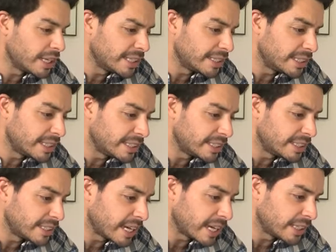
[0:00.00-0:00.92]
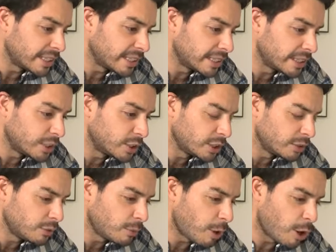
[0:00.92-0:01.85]
is it designed, she's
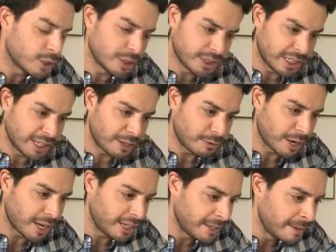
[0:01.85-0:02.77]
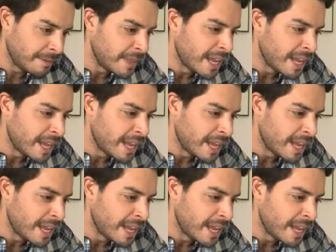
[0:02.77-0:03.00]
from Argentina, right?